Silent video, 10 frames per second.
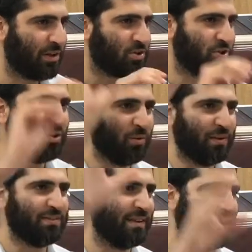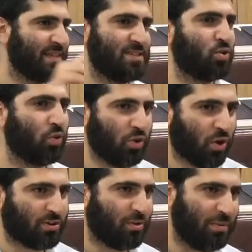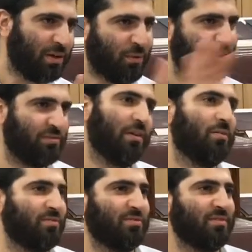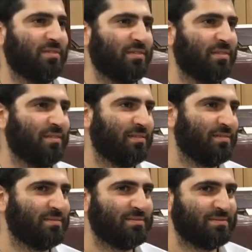you should know one thing his schuyot are being wiped off. Wow.